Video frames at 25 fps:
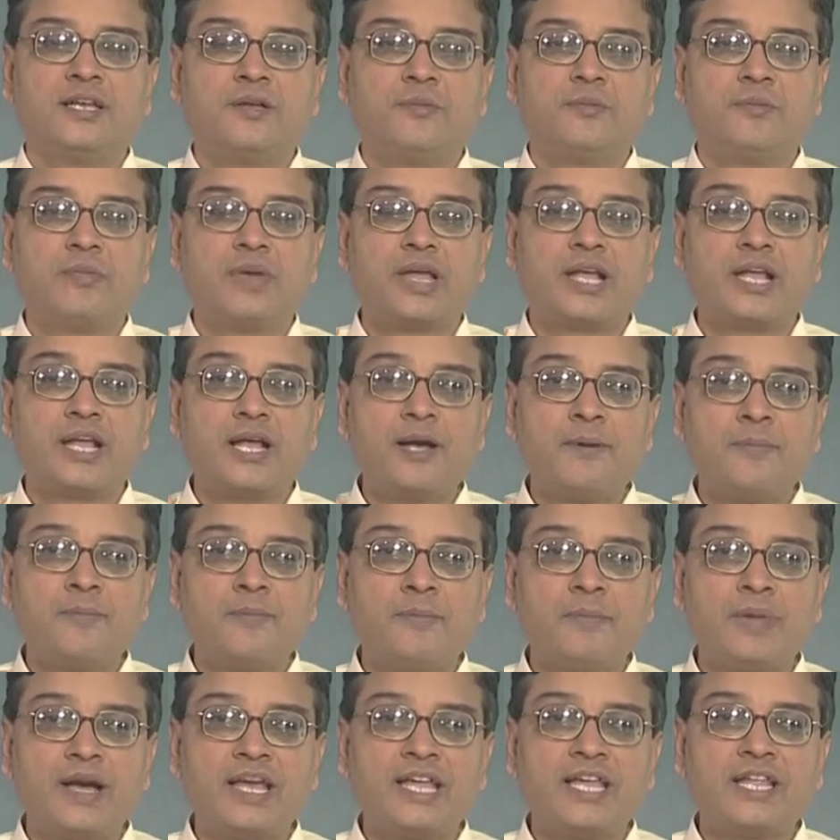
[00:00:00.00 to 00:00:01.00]

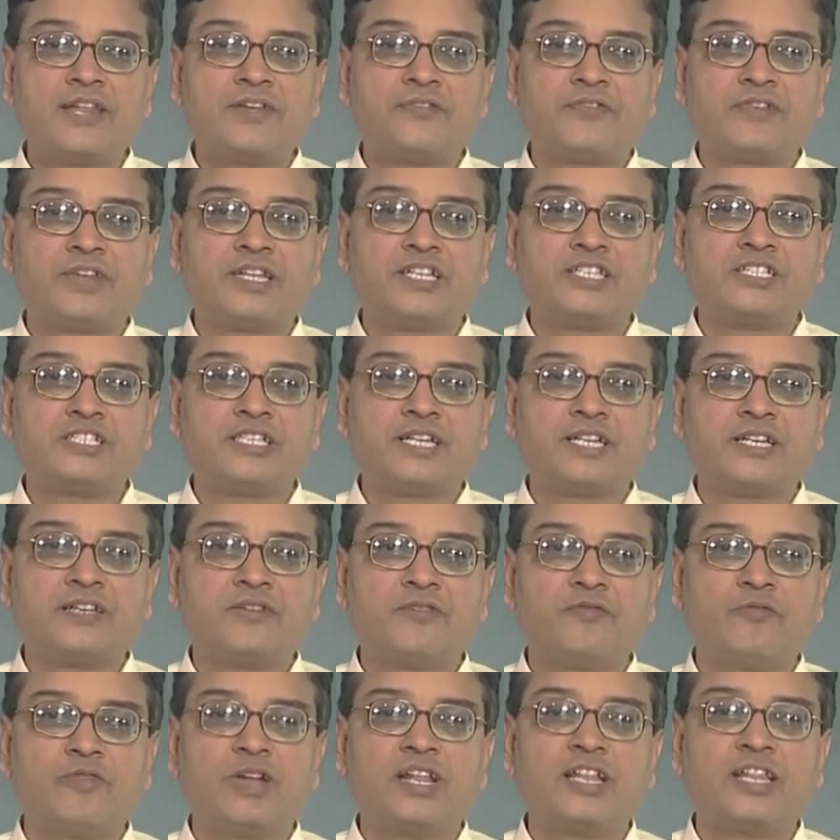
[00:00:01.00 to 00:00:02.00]
become birefringent
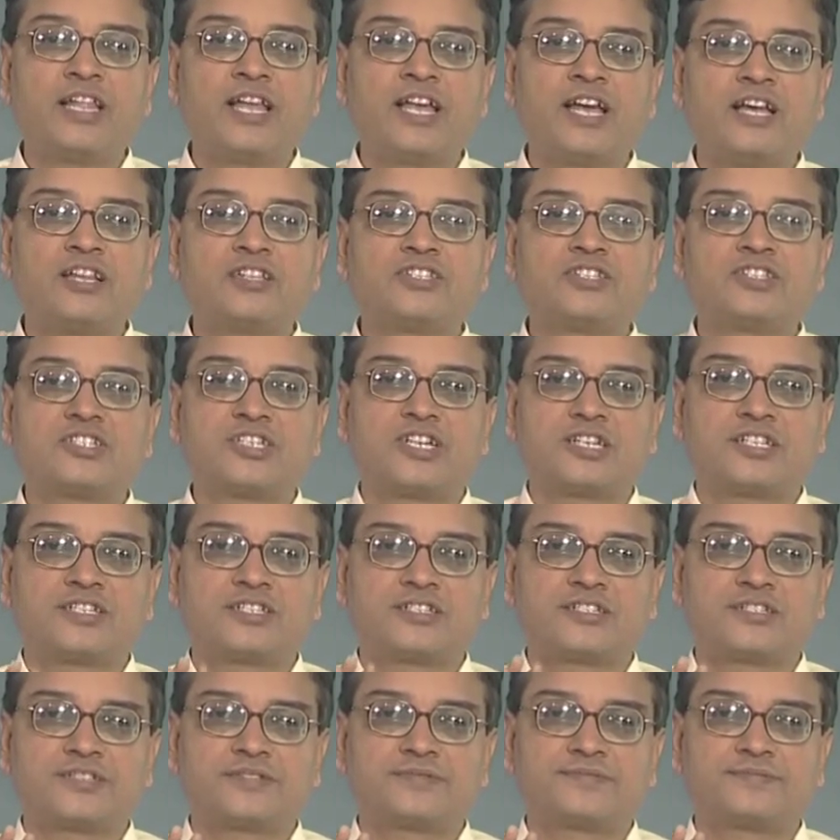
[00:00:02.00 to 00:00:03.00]
when they are
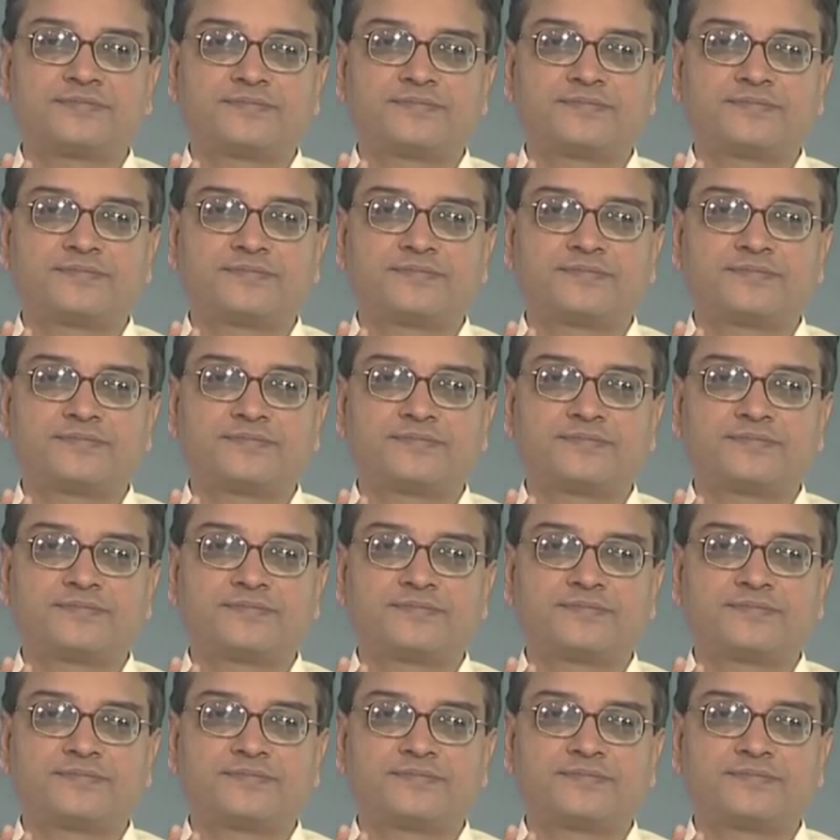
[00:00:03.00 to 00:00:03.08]
stressed.